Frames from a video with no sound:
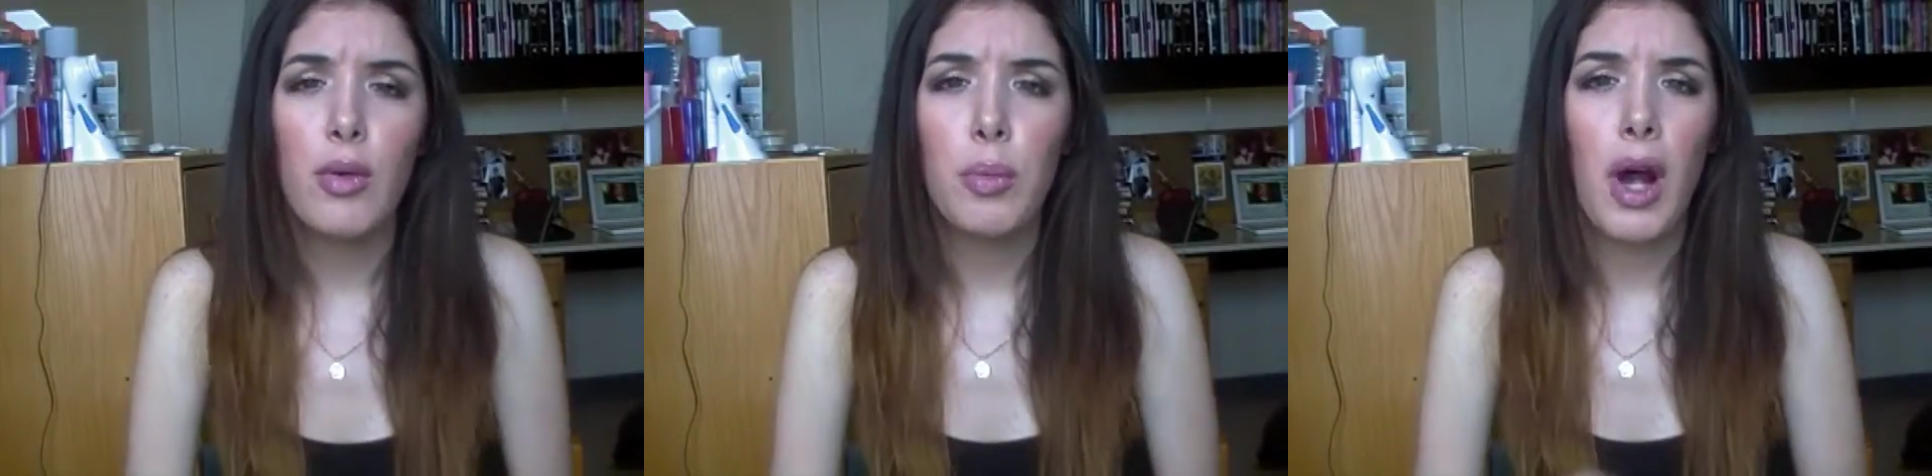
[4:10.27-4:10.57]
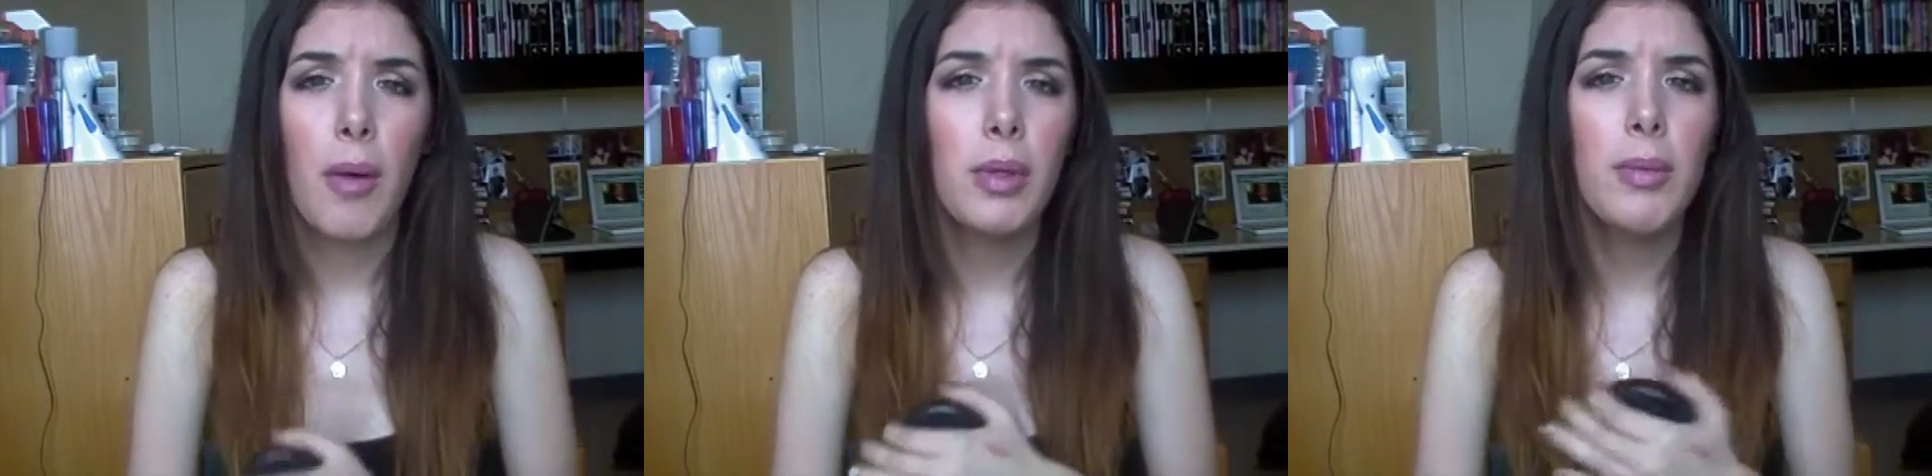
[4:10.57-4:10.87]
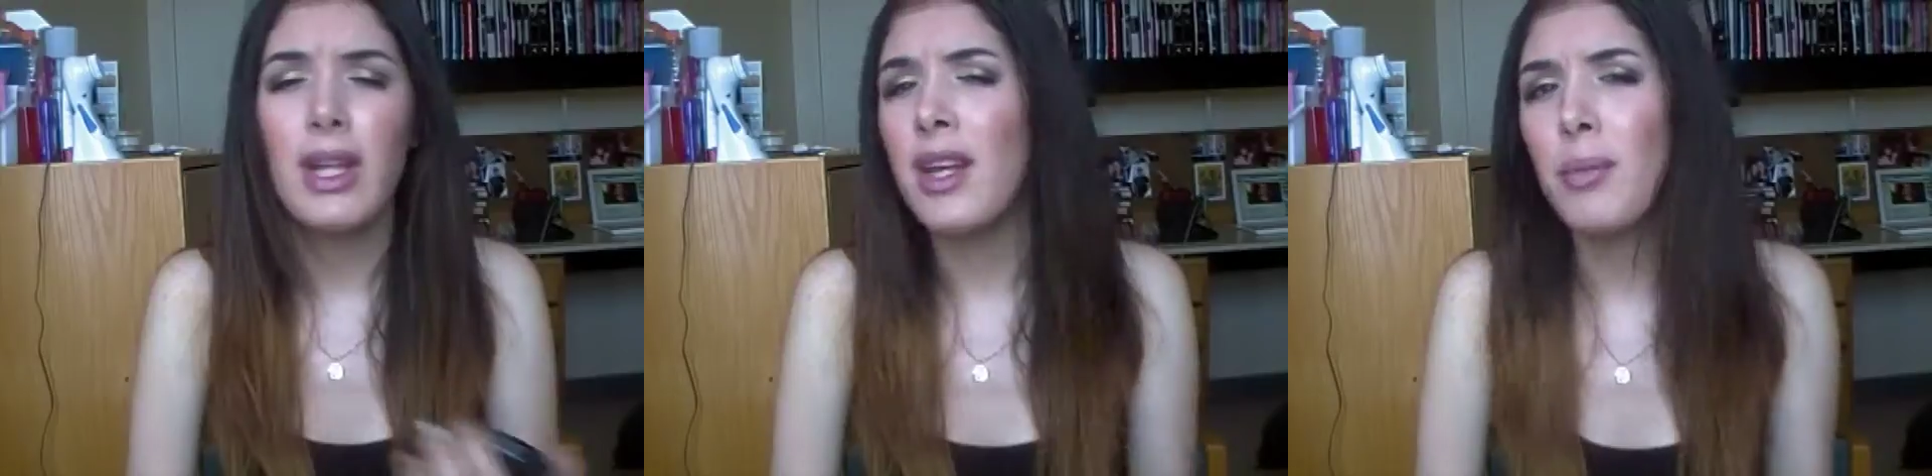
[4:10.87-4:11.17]
It'll
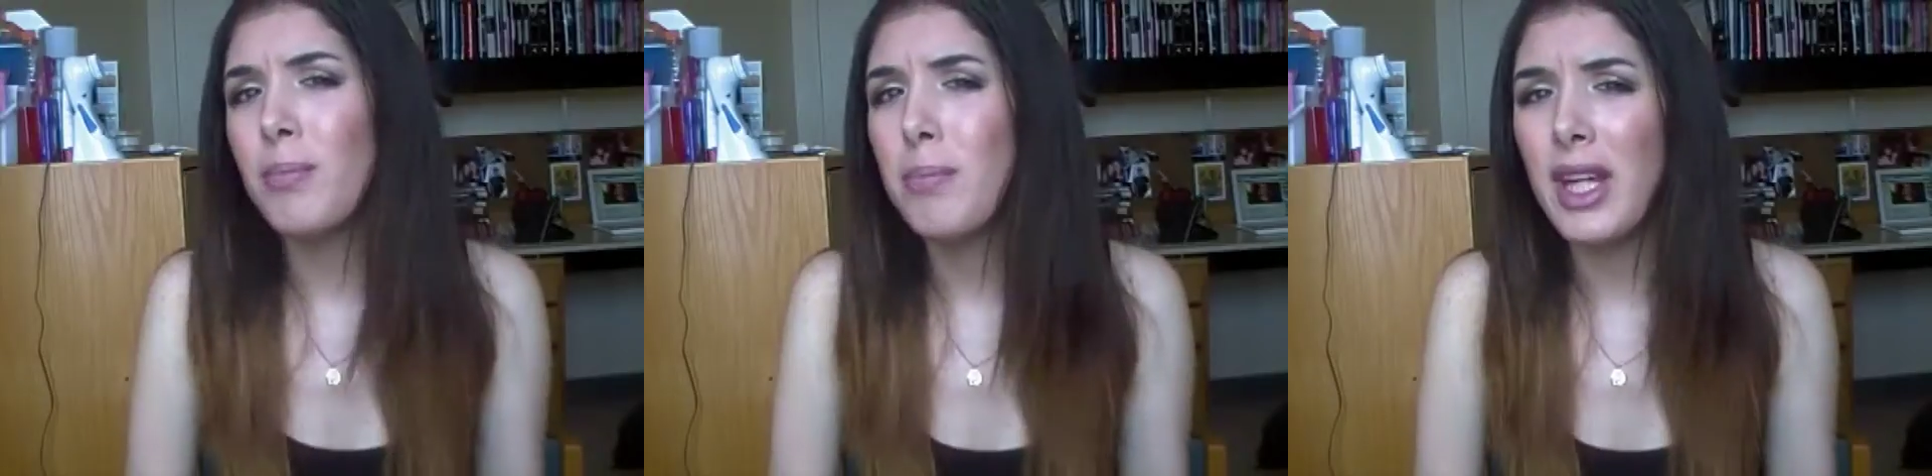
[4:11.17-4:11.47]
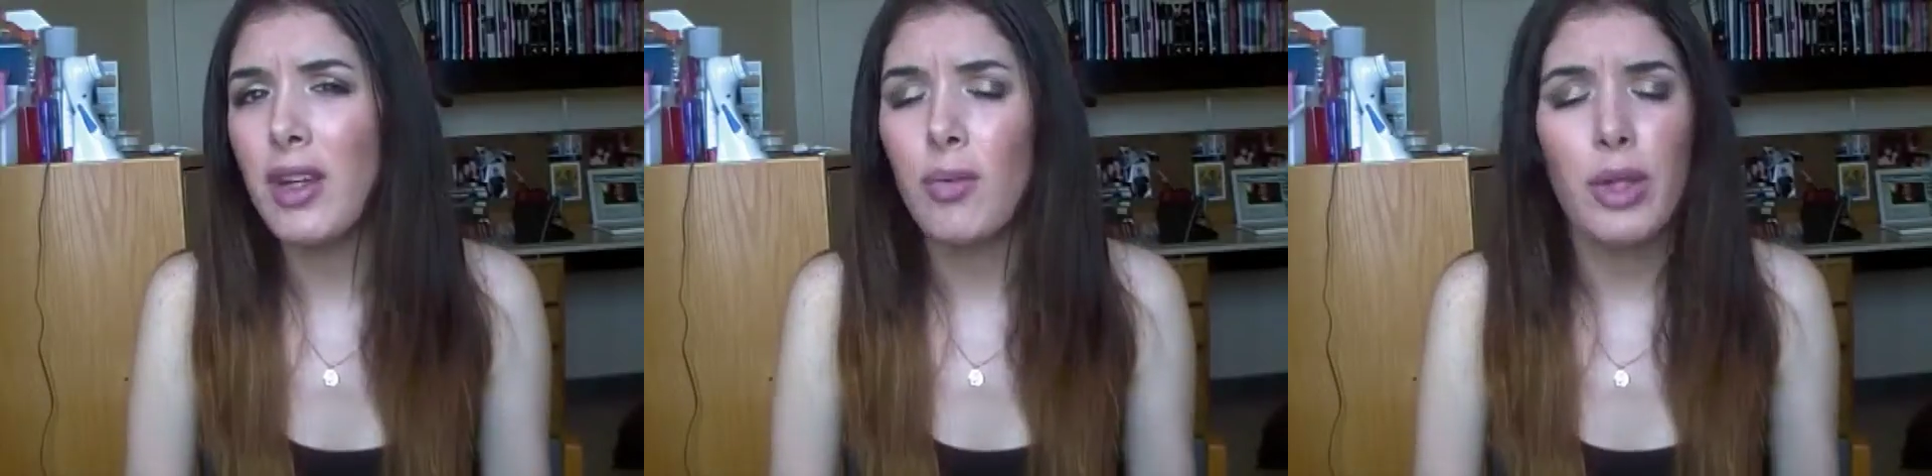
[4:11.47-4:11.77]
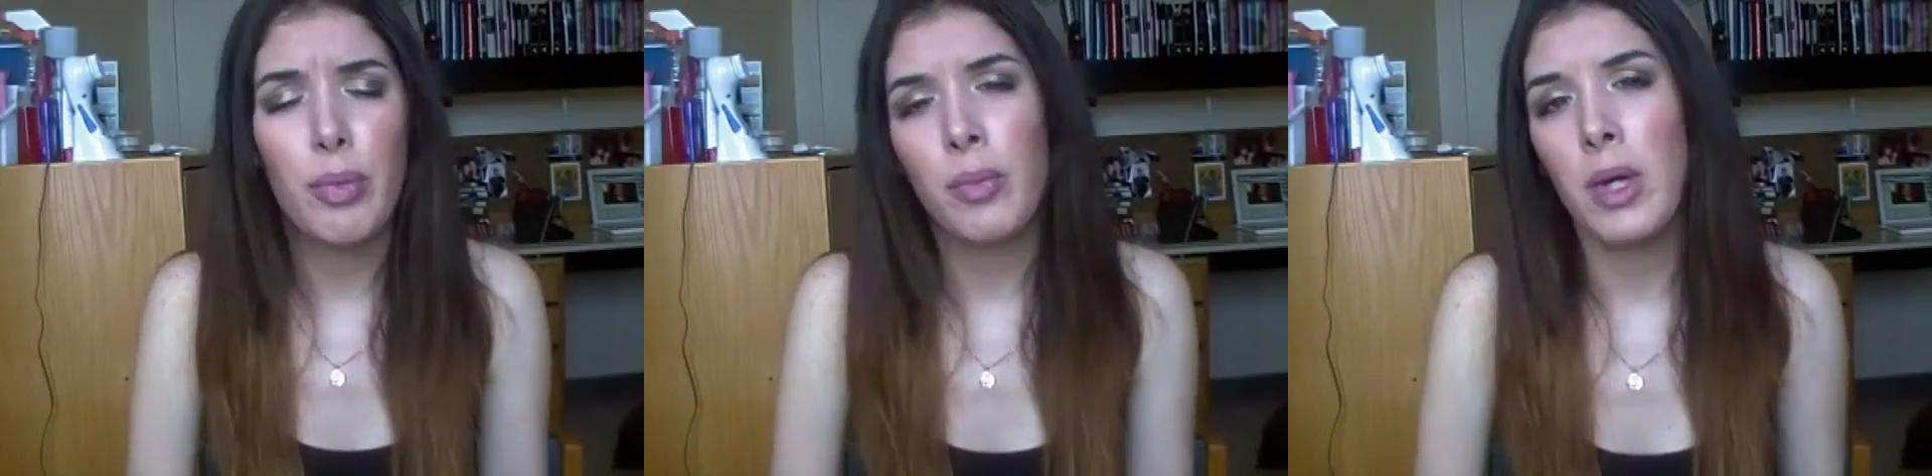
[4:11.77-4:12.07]
probably be
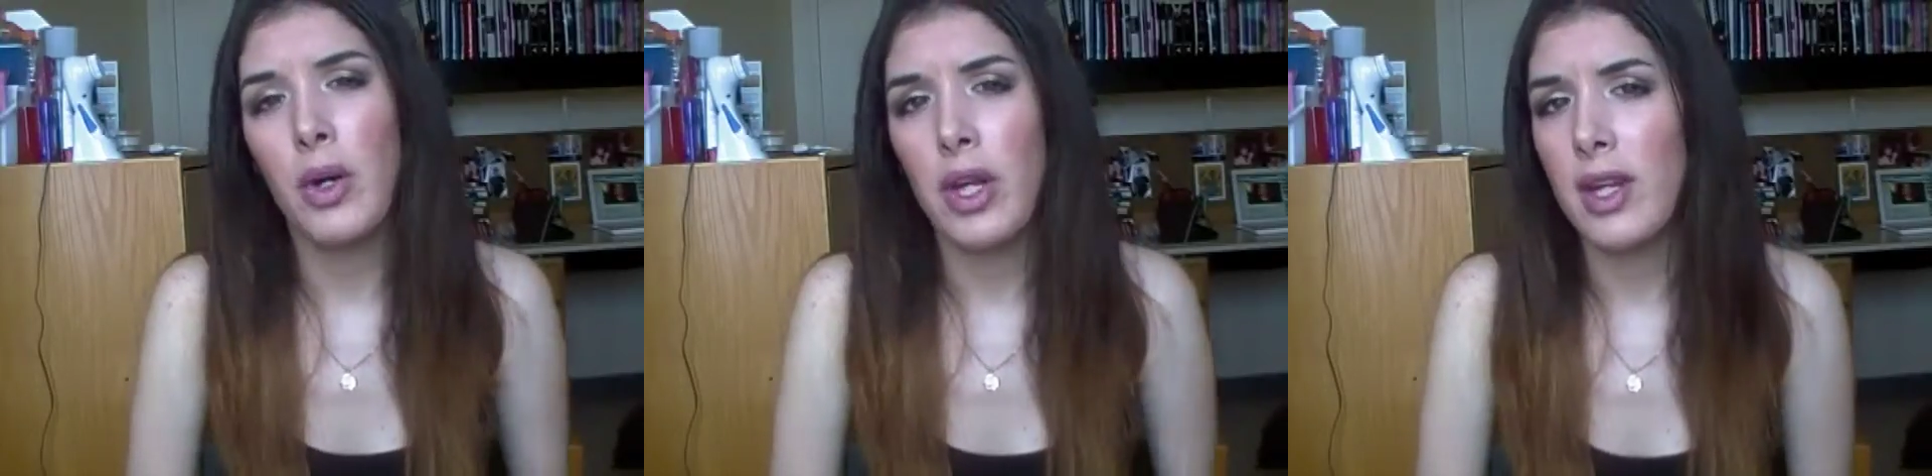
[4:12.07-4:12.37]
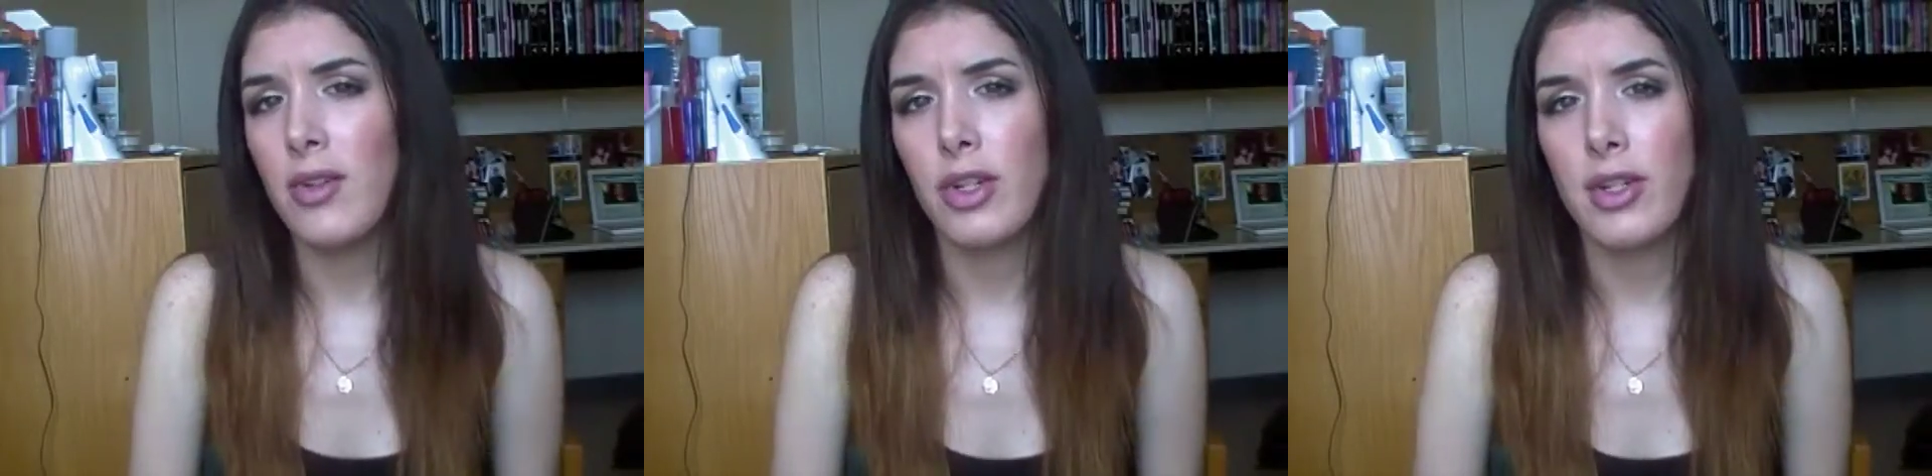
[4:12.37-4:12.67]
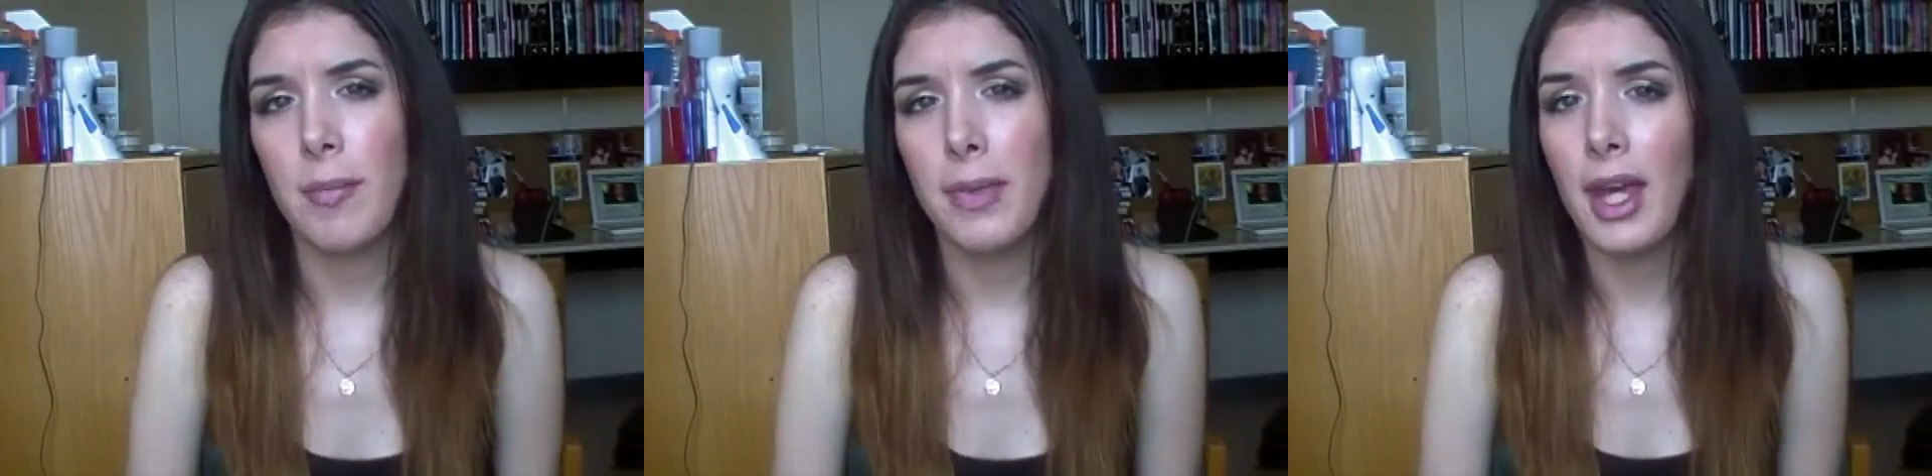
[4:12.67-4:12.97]
re-promoted or
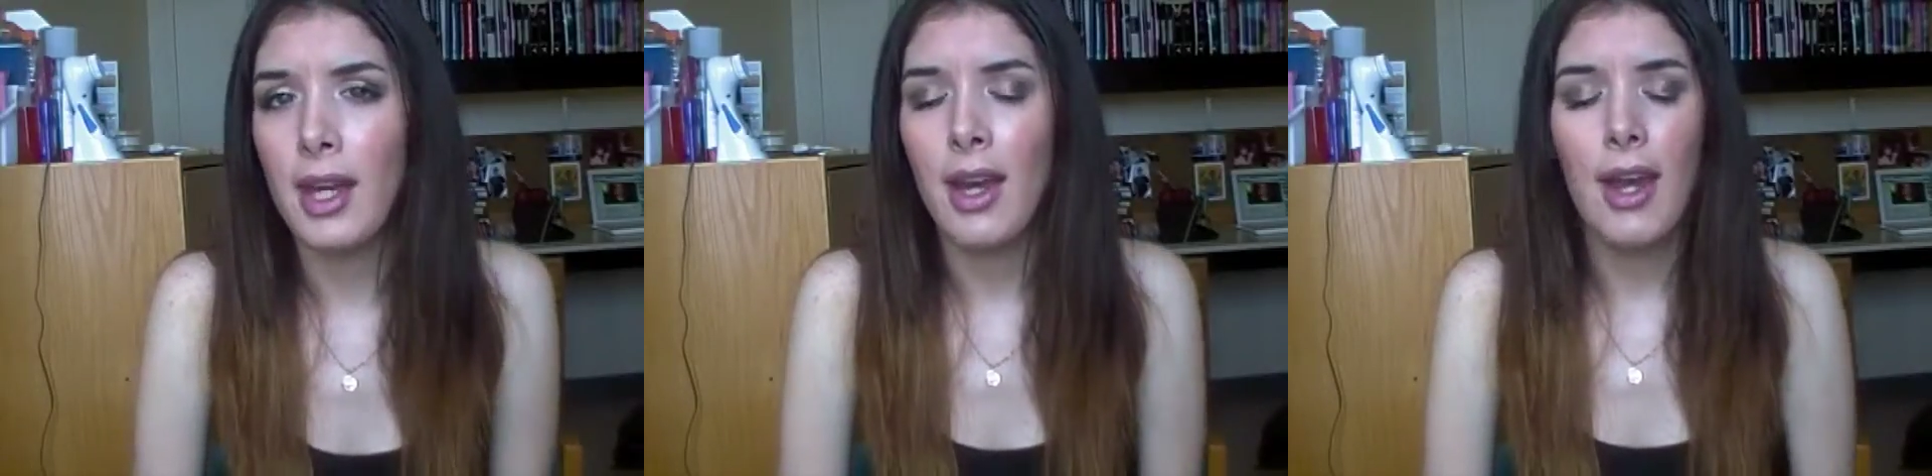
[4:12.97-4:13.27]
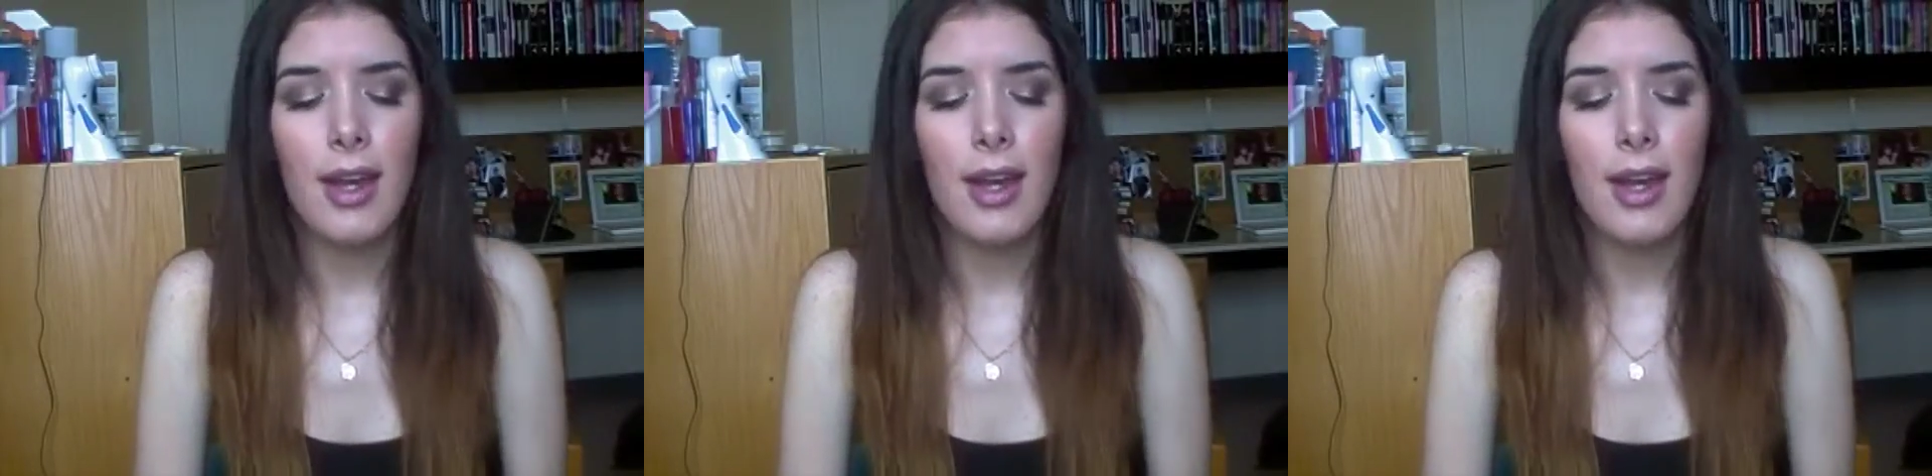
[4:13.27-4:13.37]
something